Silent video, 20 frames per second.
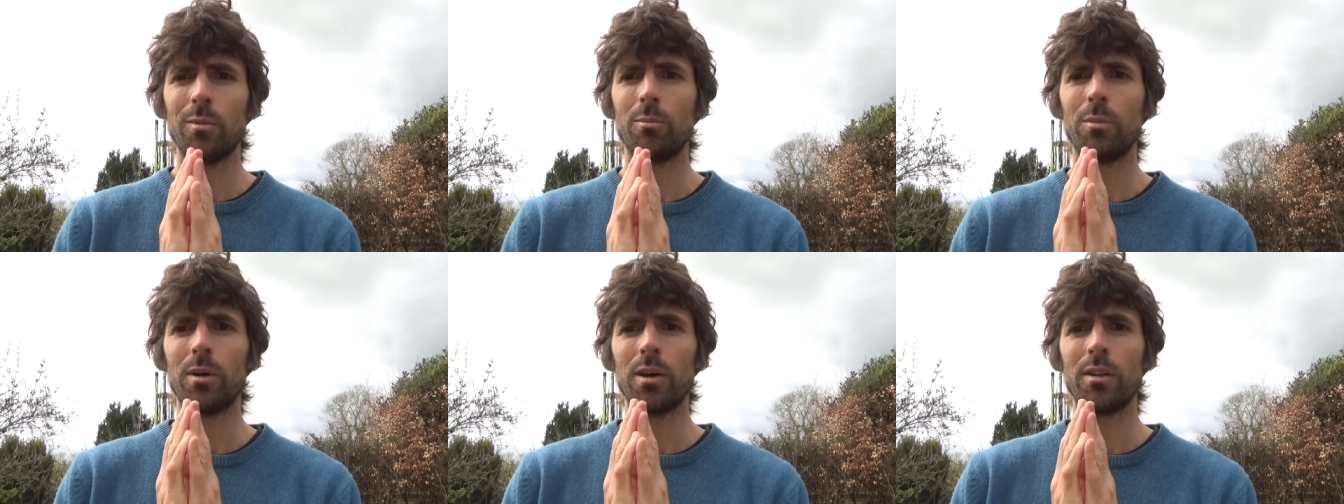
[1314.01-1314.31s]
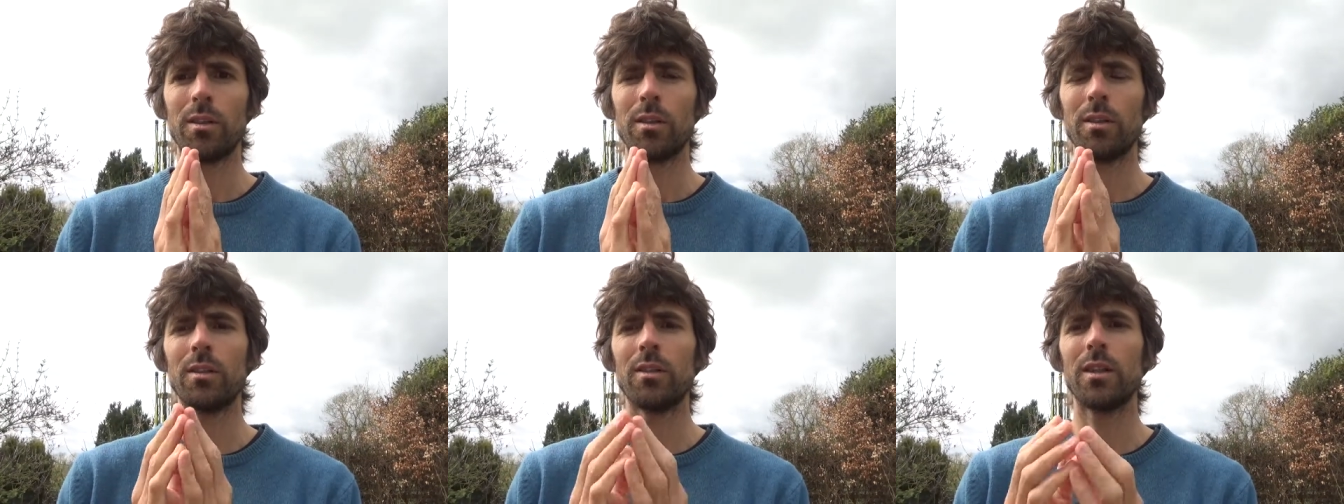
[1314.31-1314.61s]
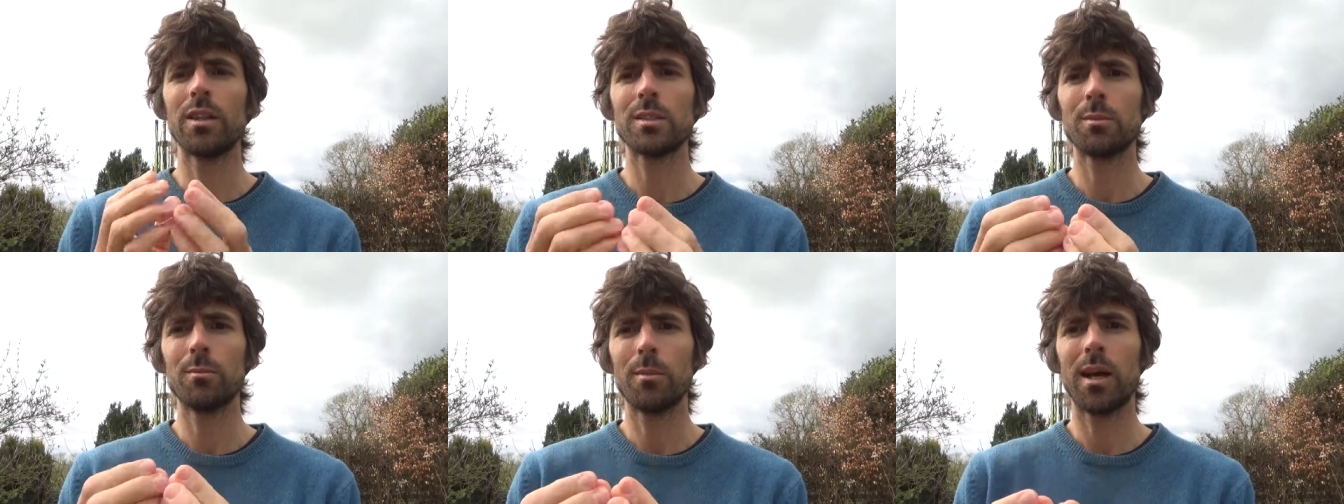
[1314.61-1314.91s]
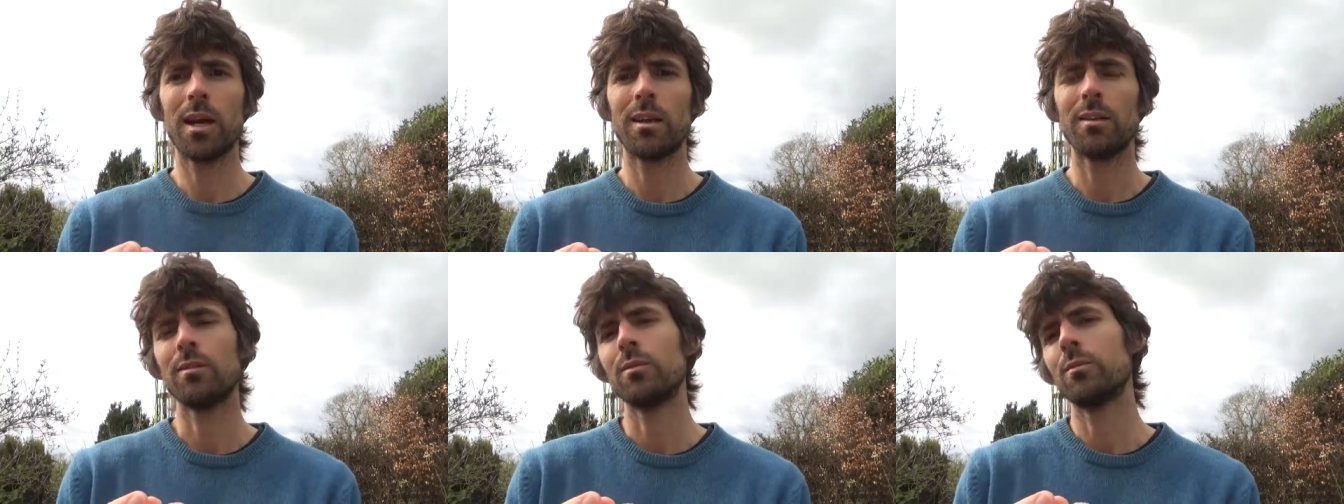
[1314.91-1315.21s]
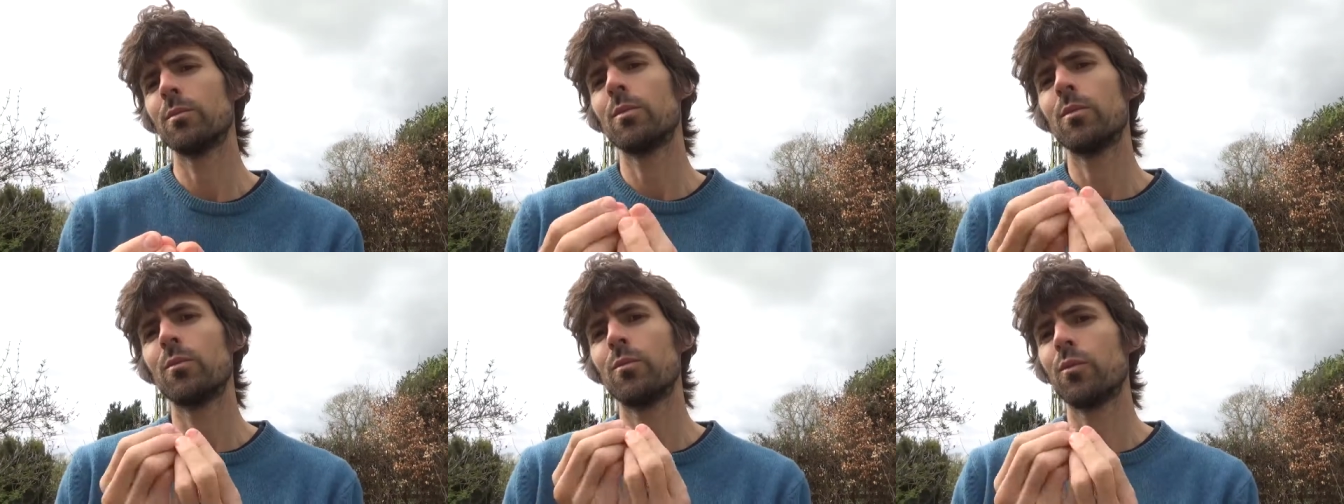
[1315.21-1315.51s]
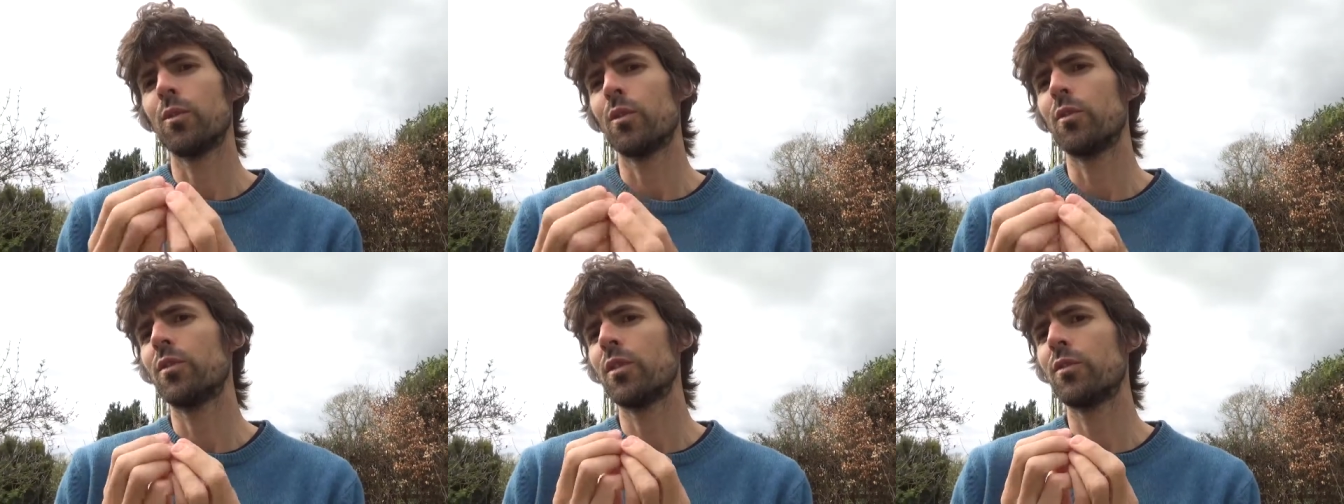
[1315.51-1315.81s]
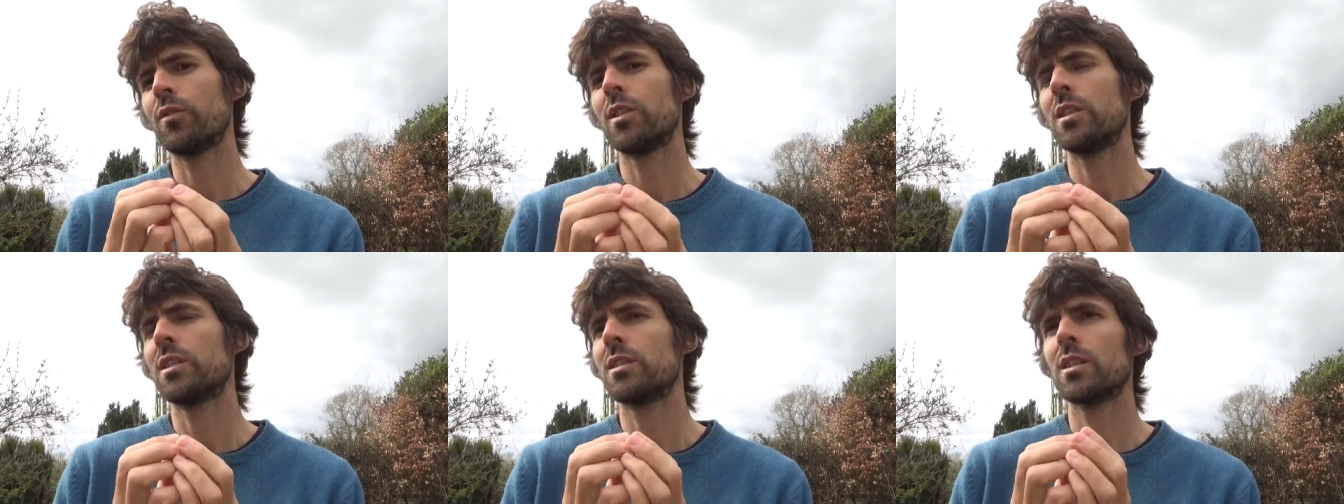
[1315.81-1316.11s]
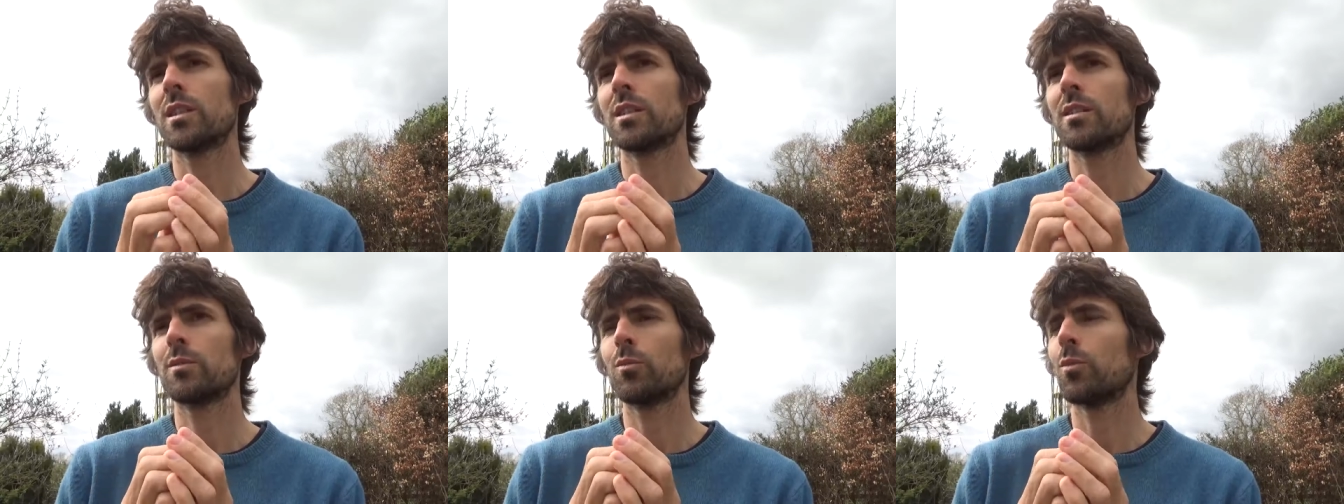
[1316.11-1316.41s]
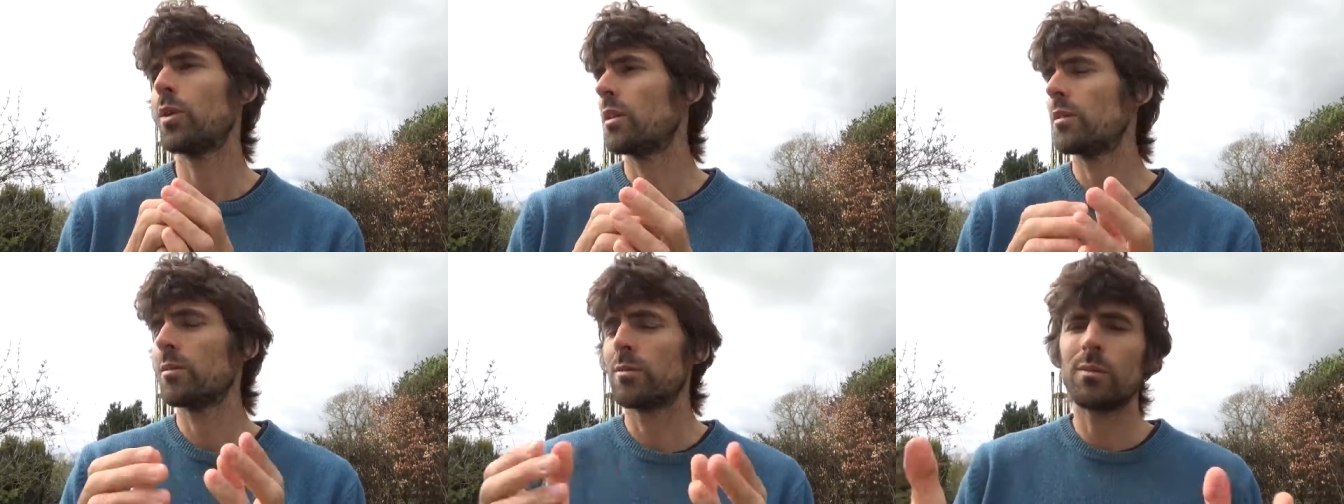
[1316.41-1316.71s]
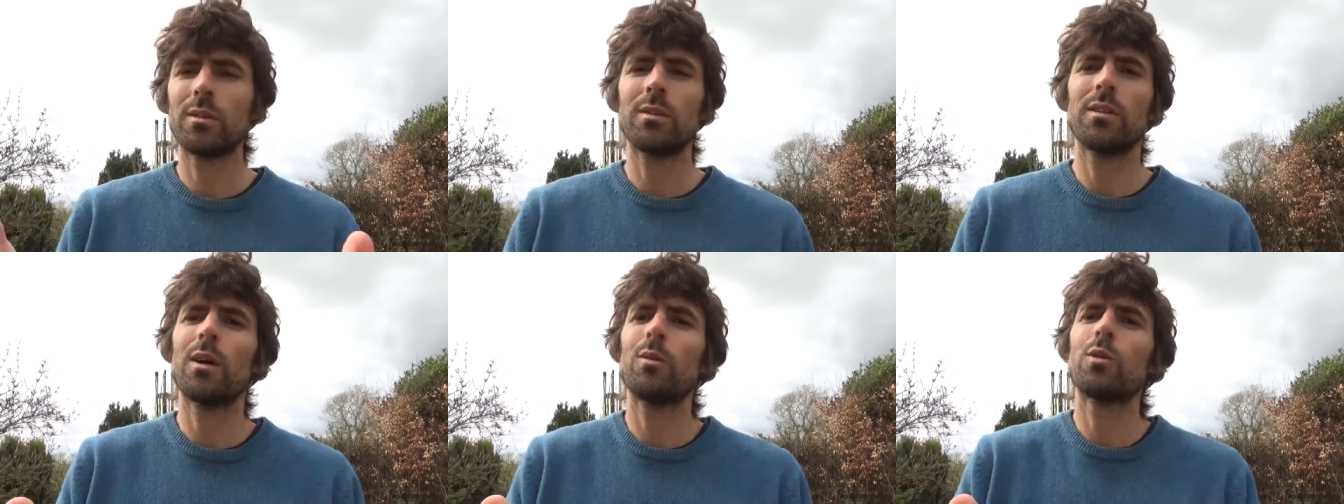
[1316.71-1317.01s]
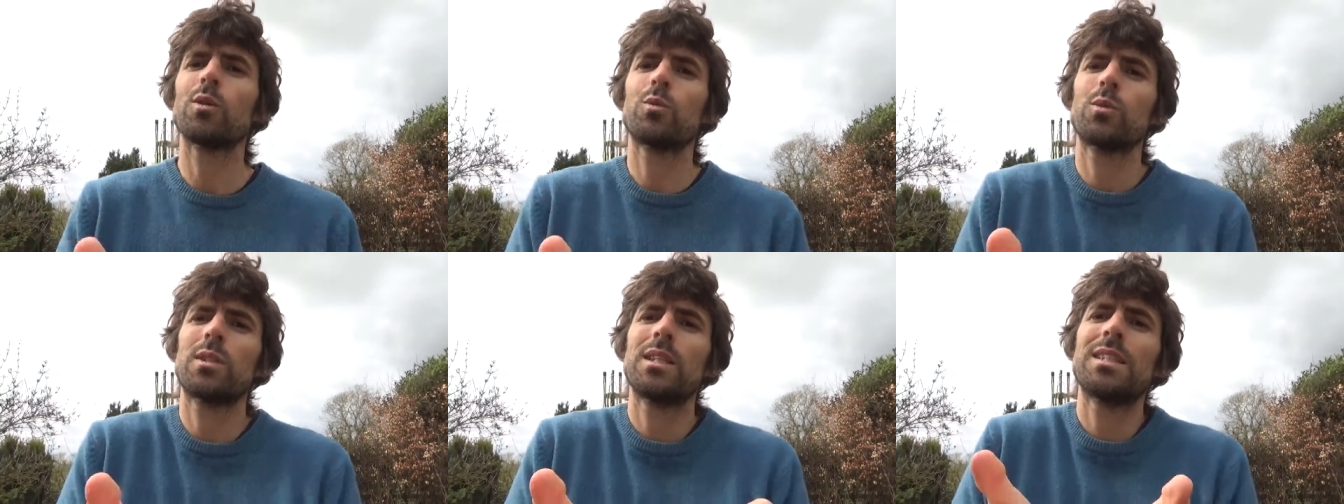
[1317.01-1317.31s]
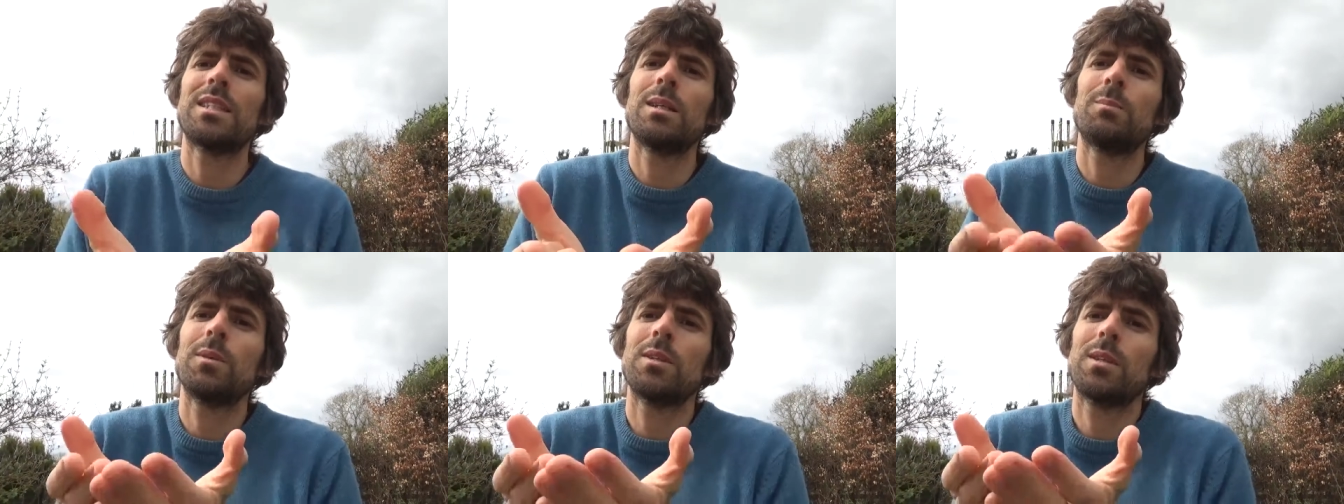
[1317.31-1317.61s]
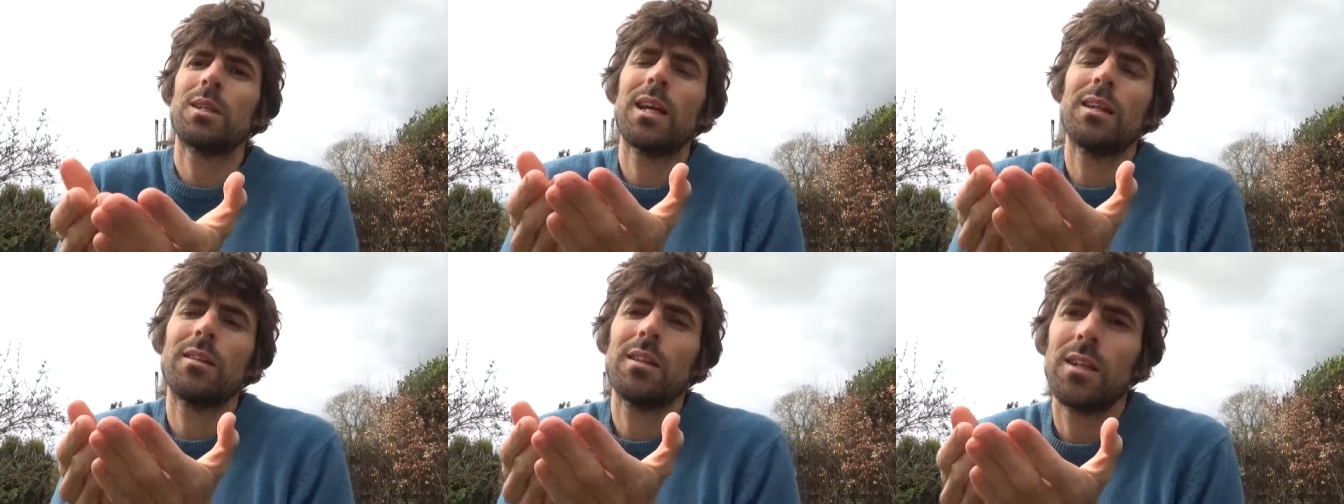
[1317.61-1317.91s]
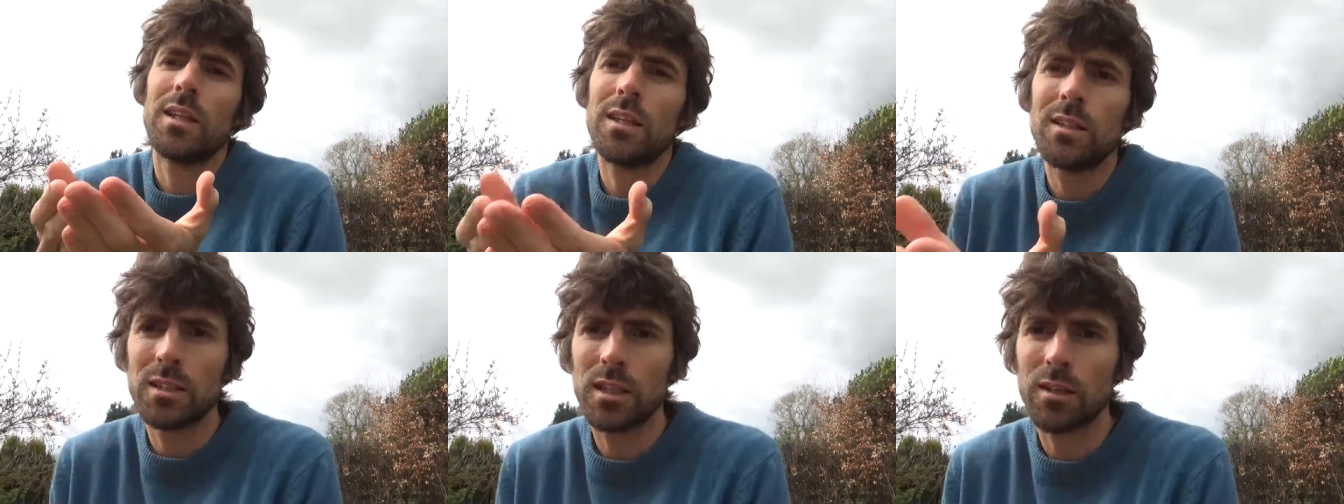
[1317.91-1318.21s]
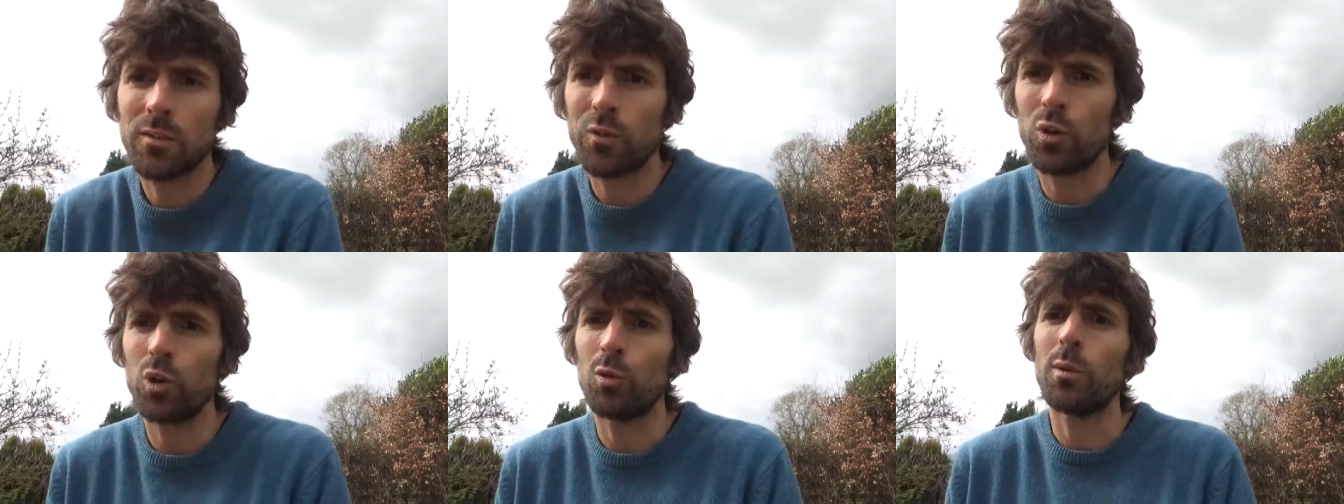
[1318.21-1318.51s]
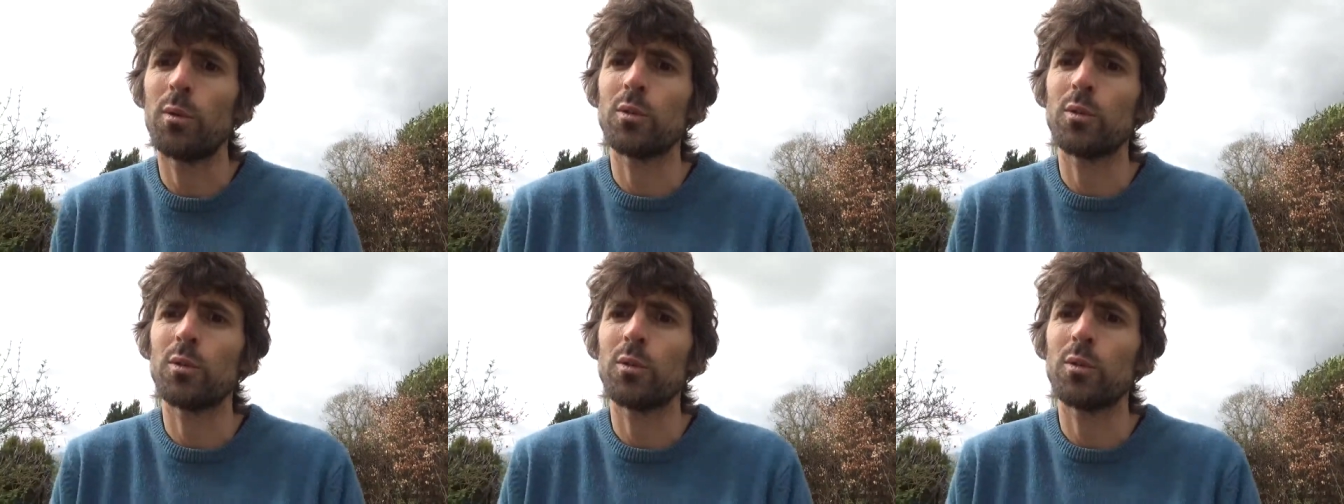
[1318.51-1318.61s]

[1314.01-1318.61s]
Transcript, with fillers: But this man, for 56, well, that was since he began the Indian flute.